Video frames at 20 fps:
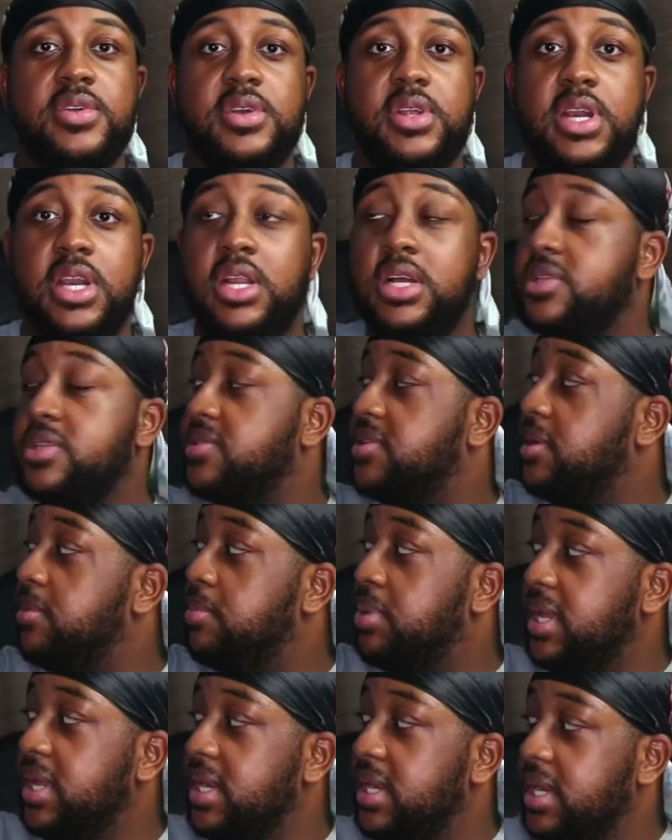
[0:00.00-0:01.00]
looks
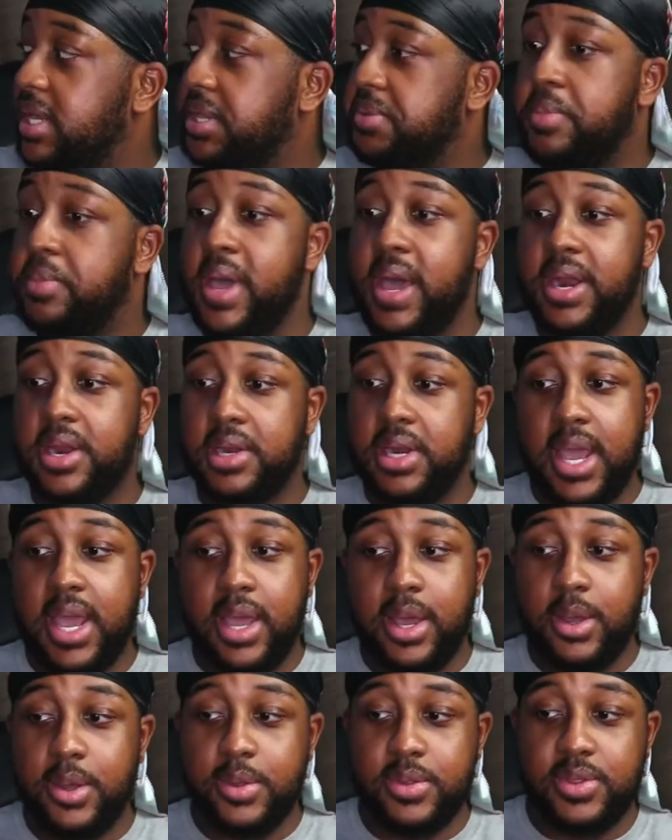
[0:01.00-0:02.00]
completely better
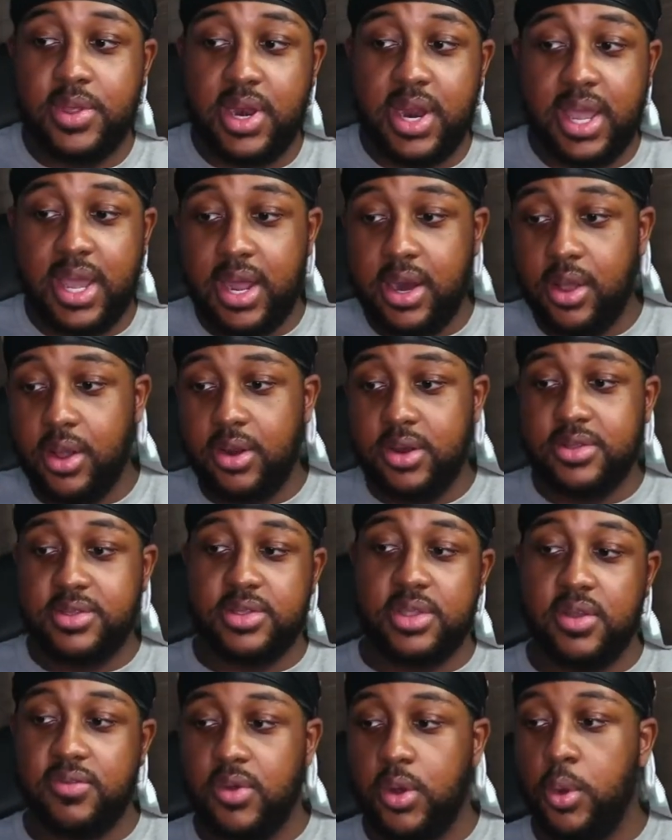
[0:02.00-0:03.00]
now that I got all this
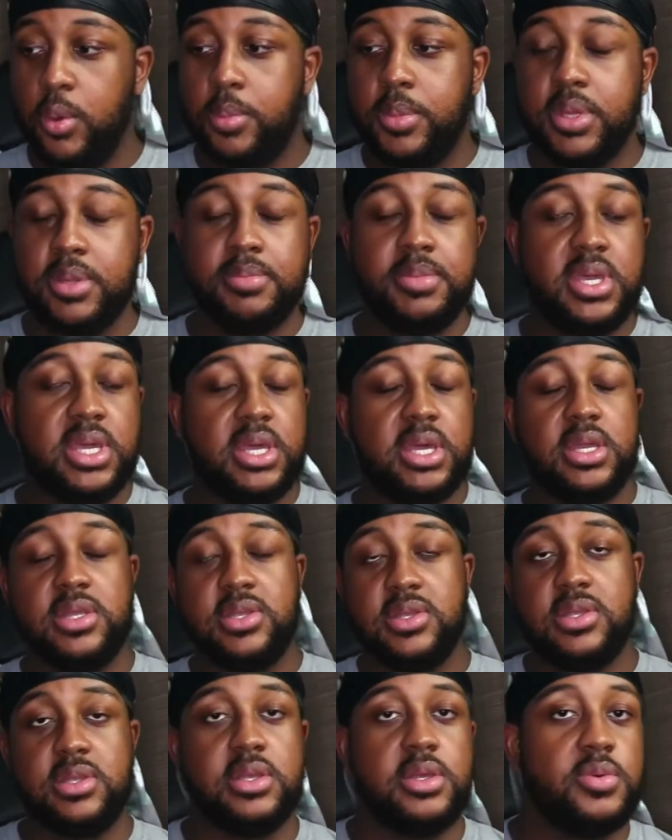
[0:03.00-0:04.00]
stuff open
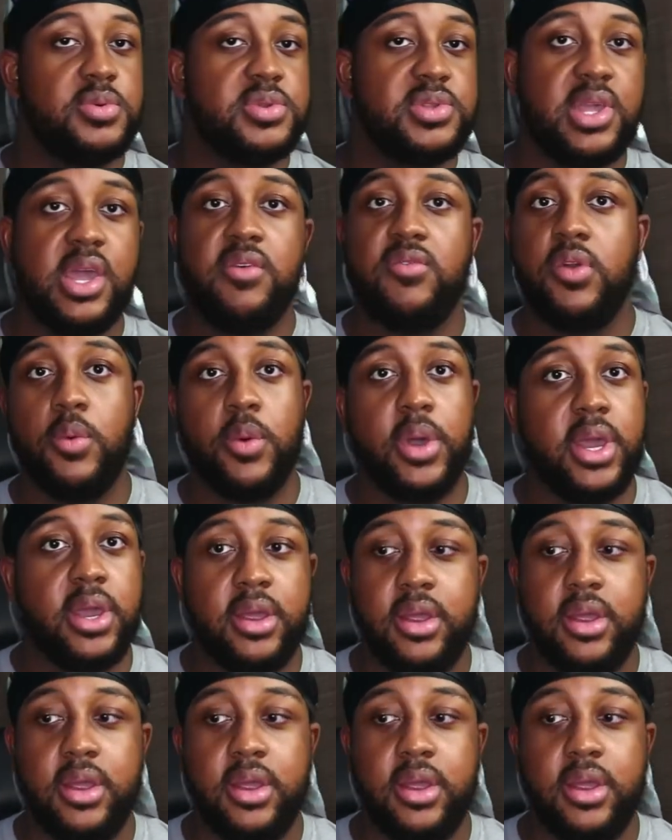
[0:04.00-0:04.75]
because it was everywhere.